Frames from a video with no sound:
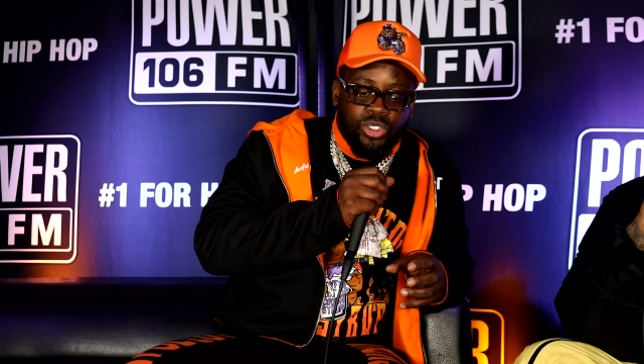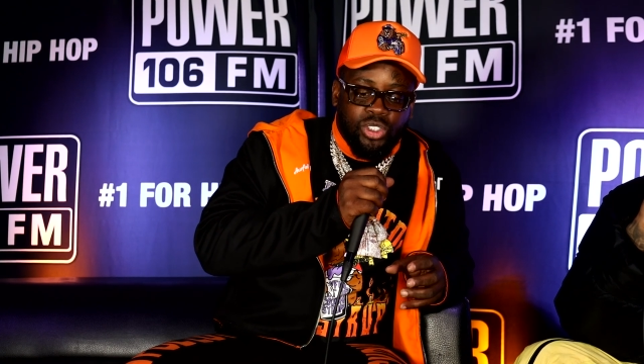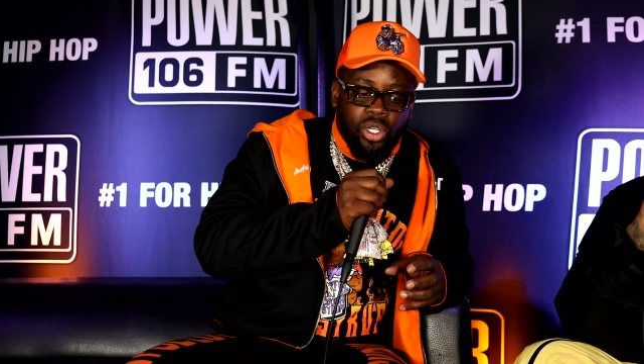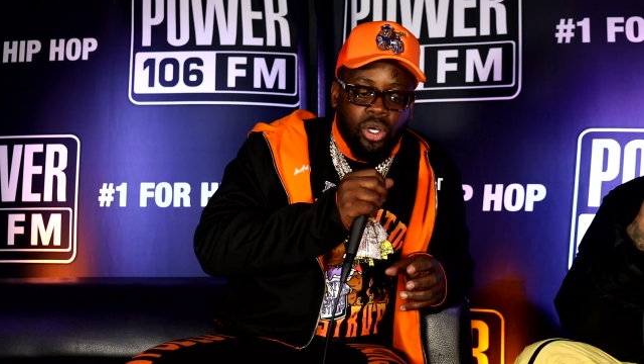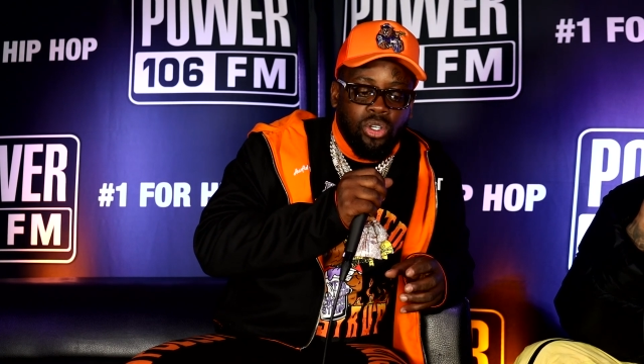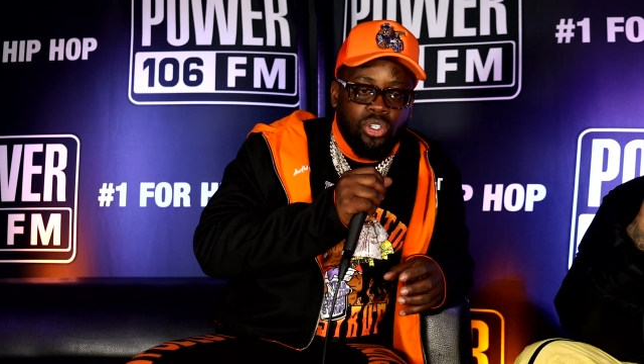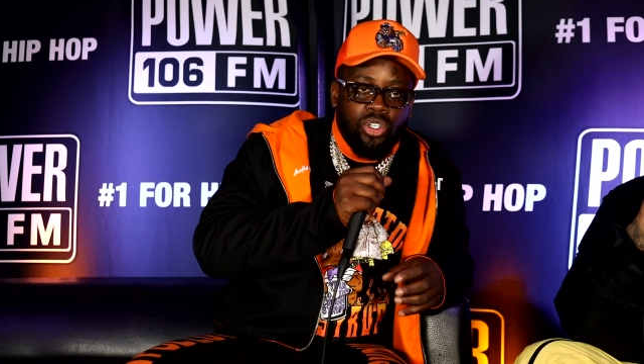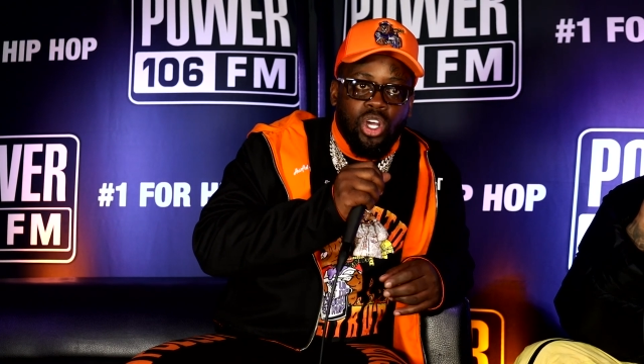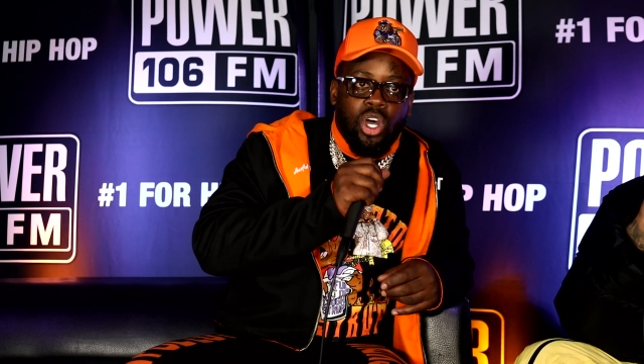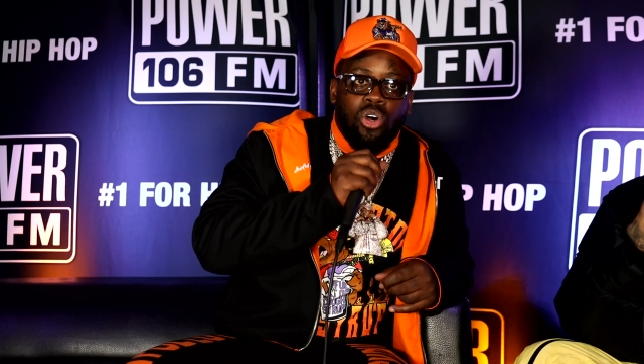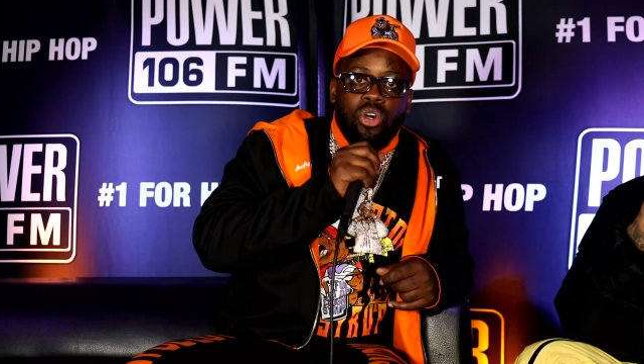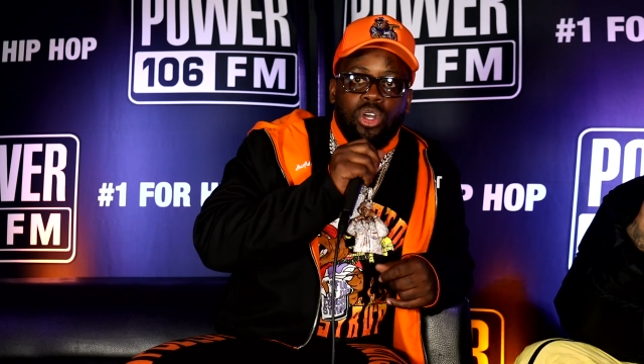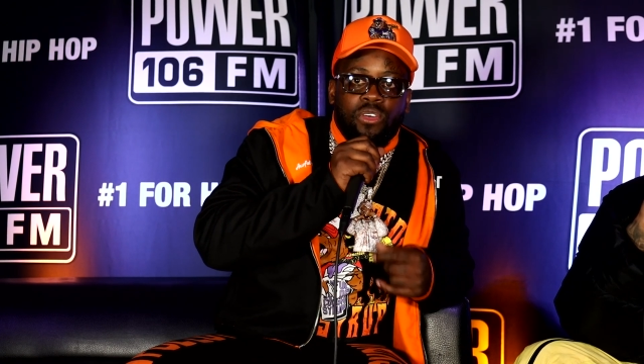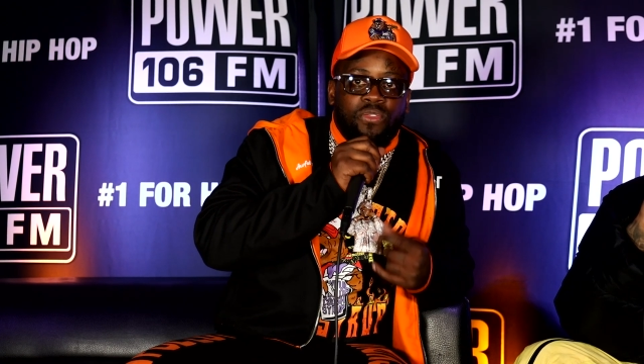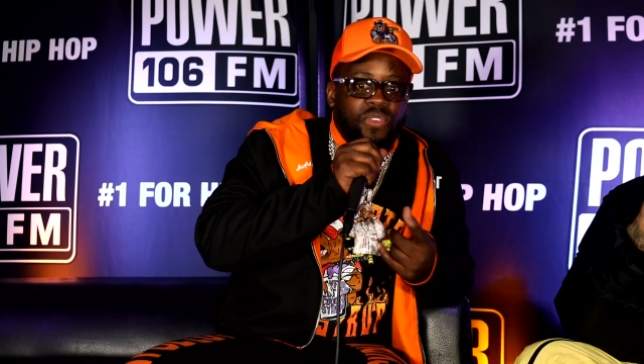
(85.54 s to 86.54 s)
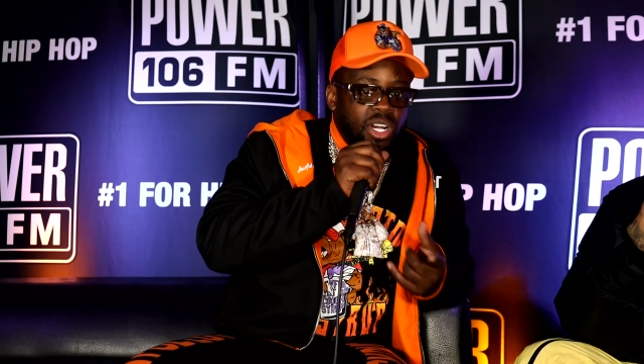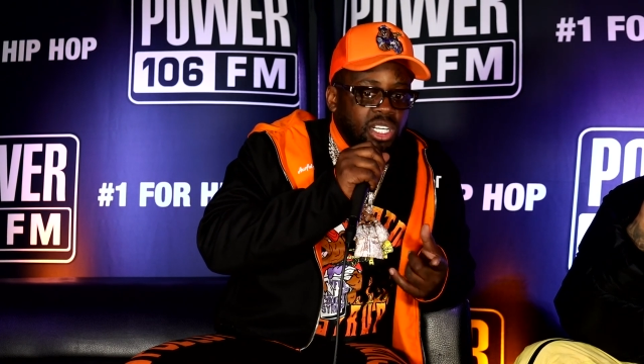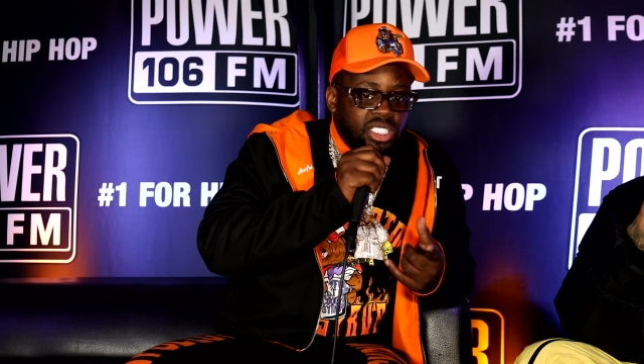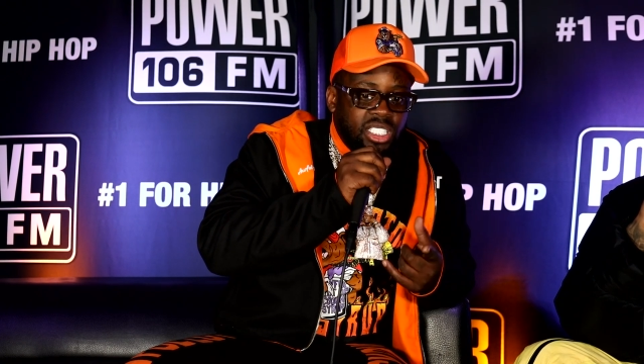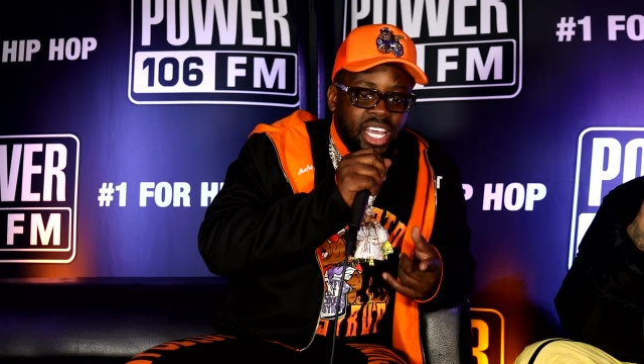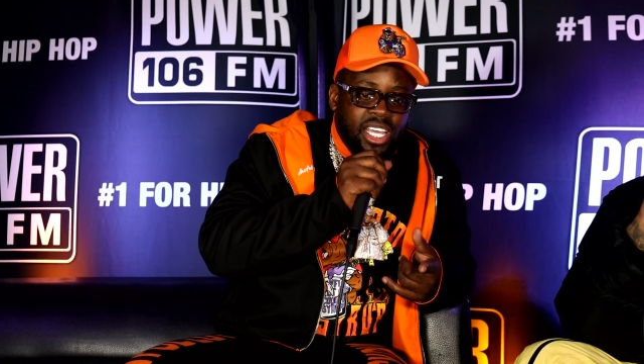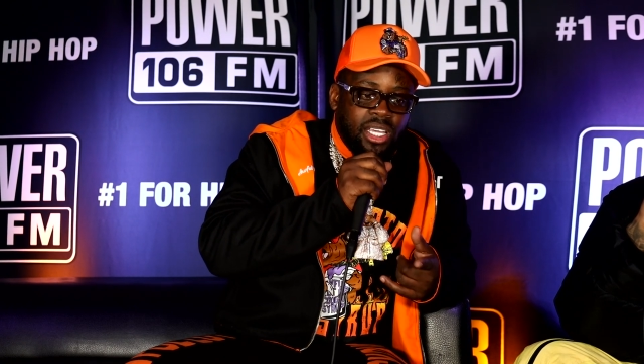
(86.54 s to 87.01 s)
So, you know,
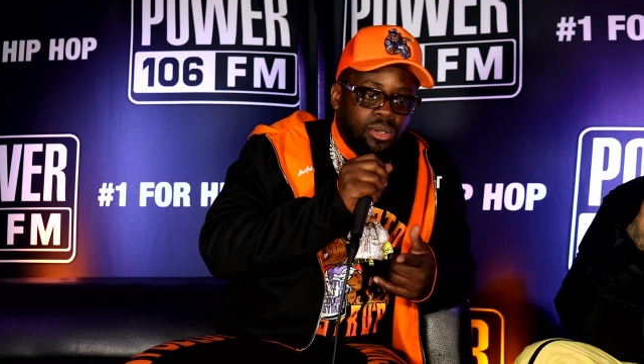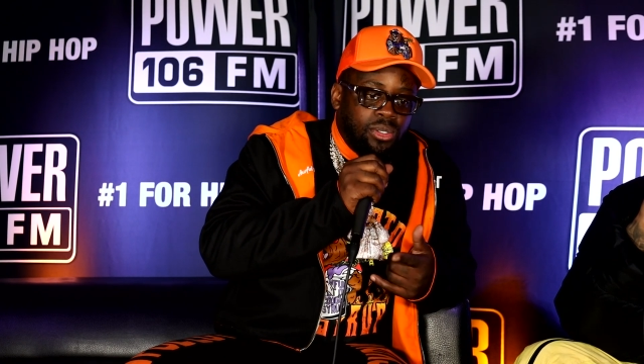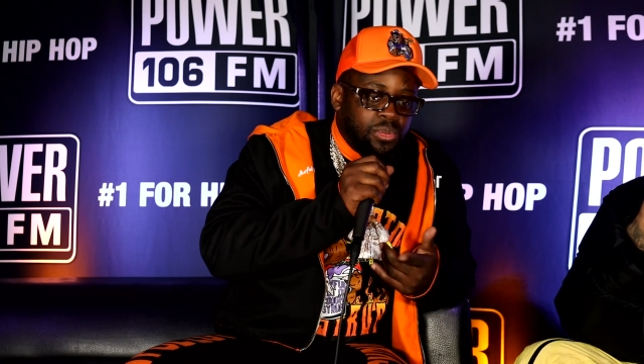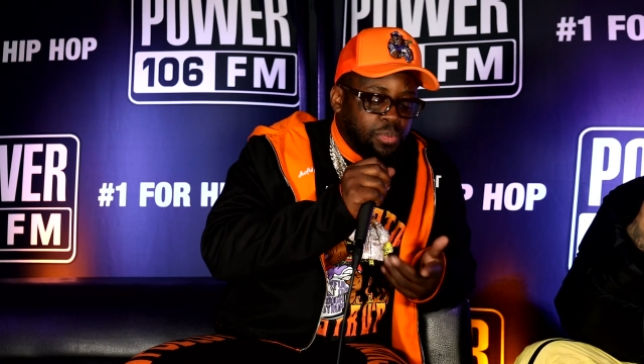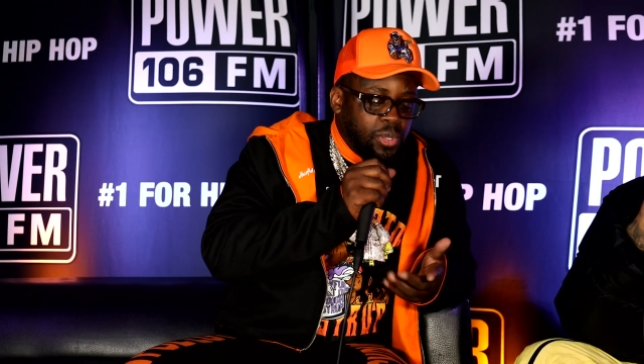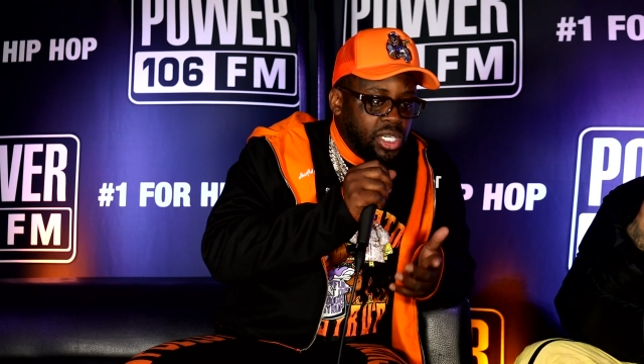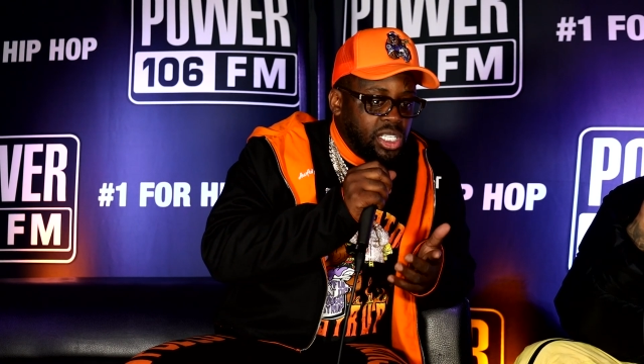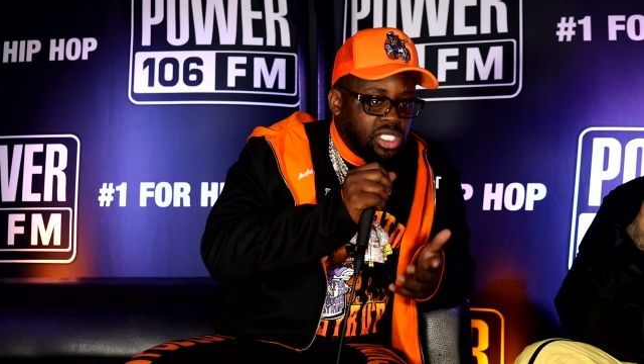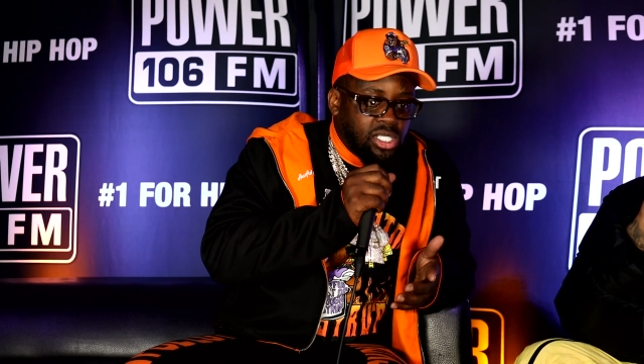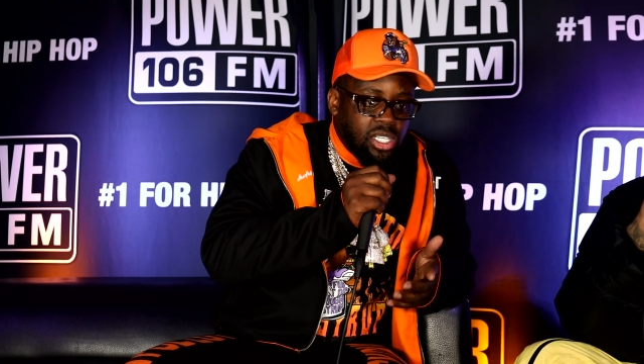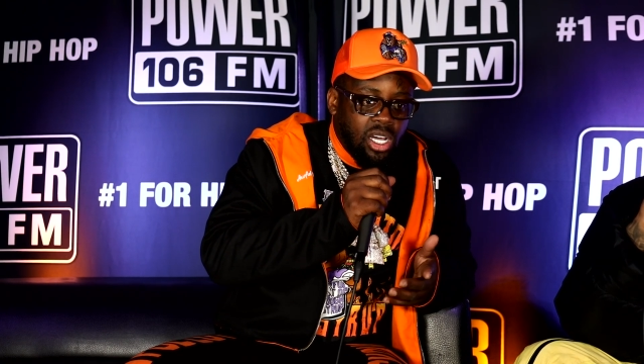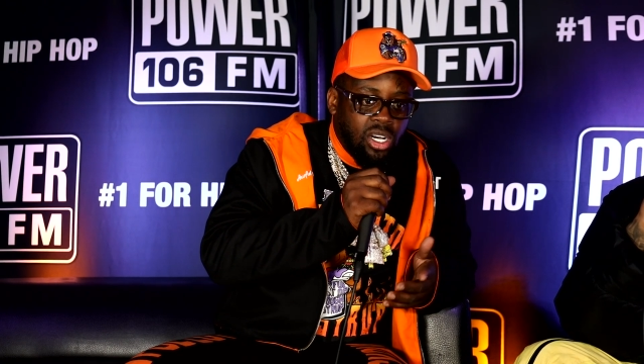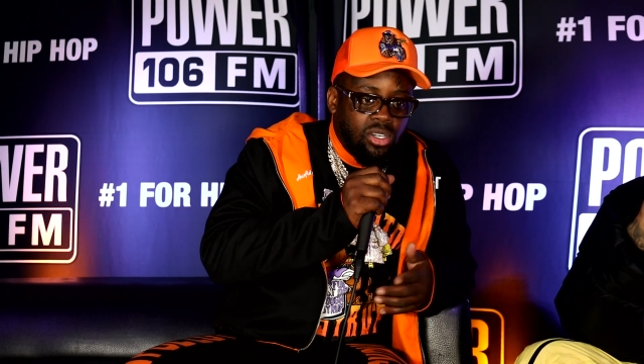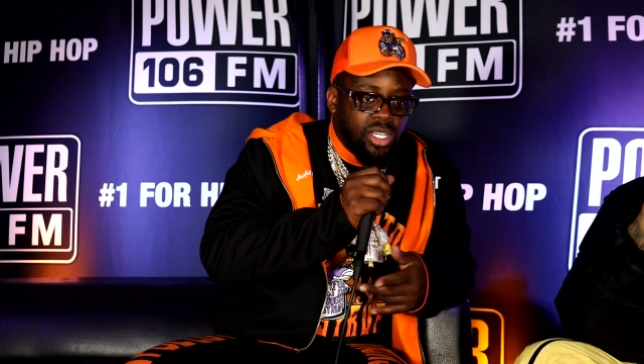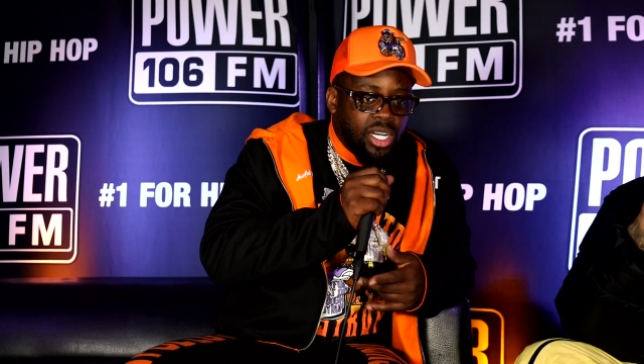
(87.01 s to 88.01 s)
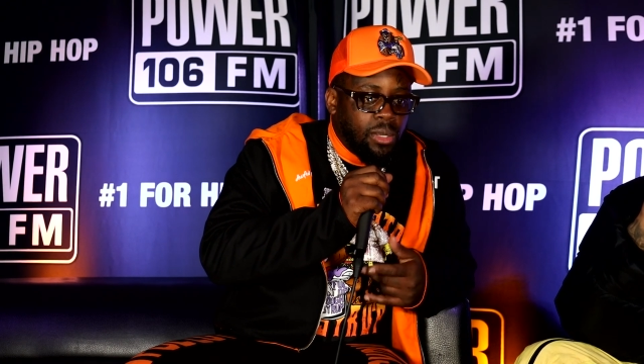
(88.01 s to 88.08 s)
first day it was pretty slow